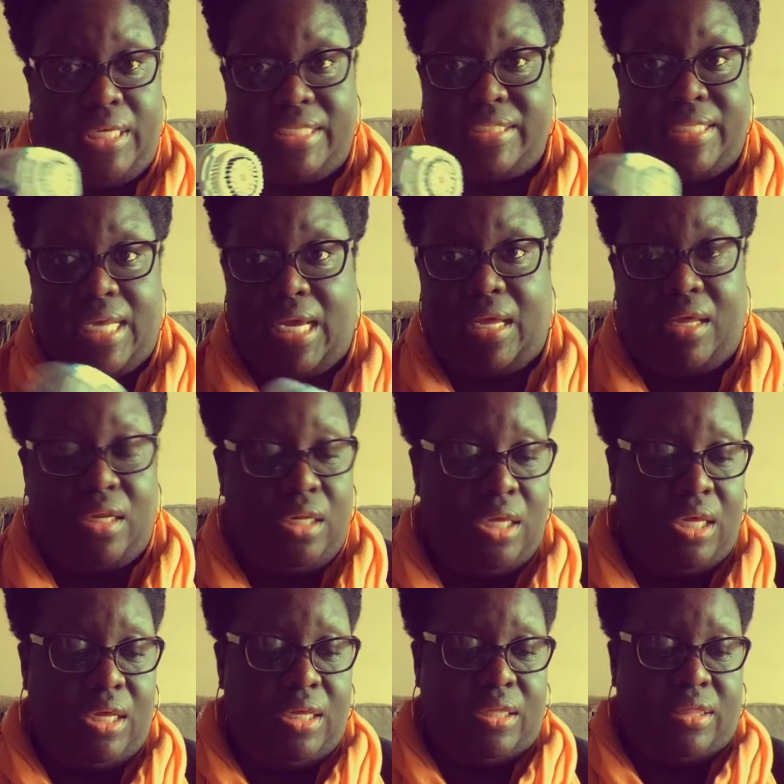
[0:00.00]
It's not.
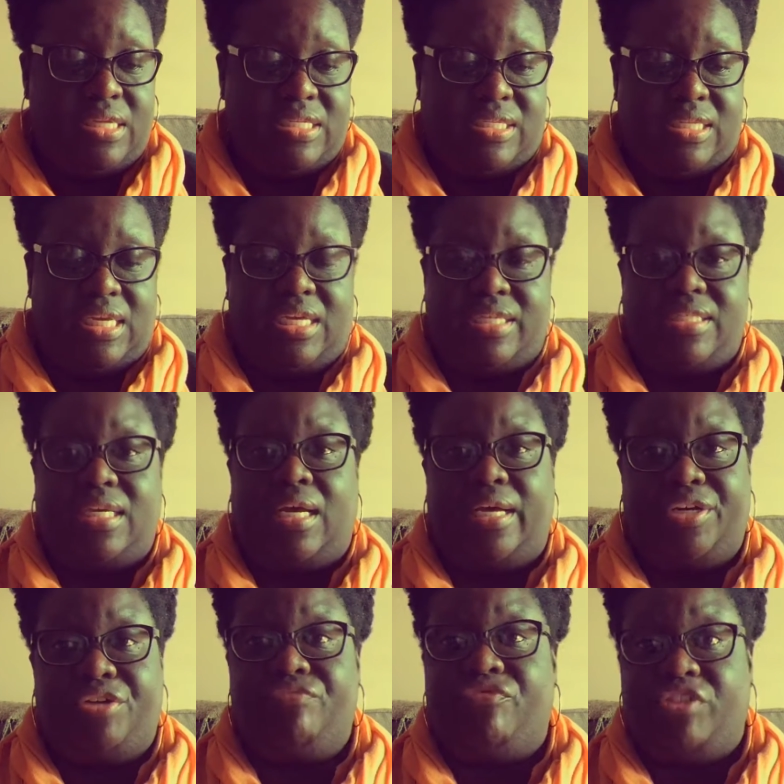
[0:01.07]
This thing is
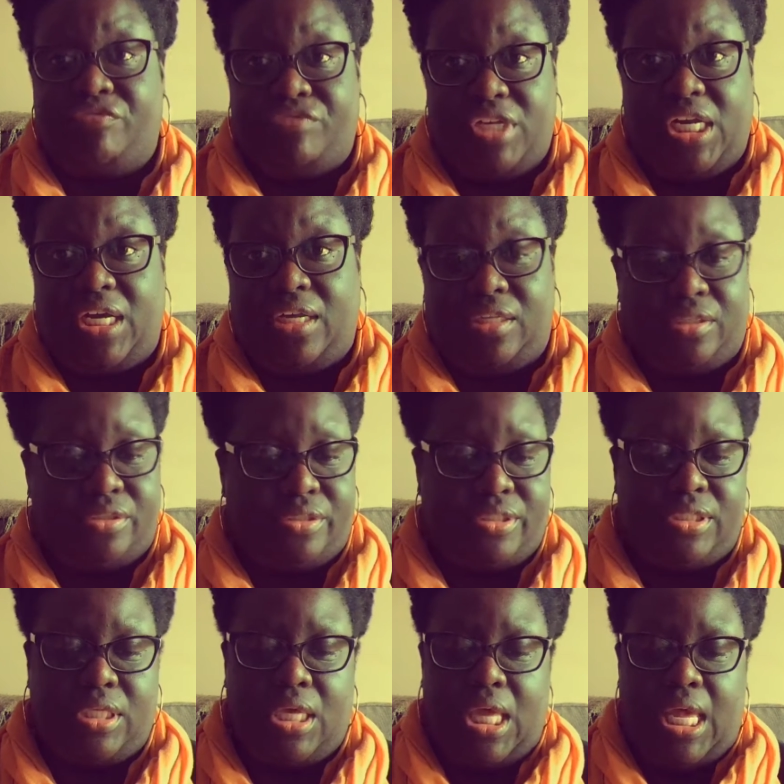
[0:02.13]
$150.